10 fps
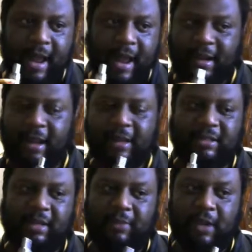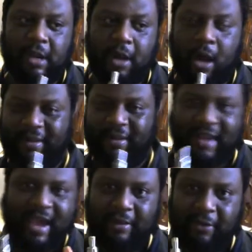I needed something to calm me
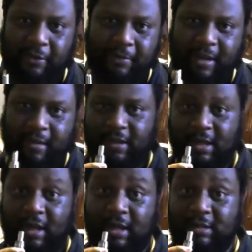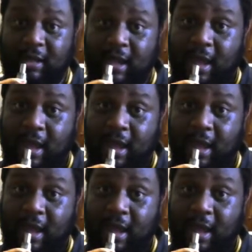down a little bit because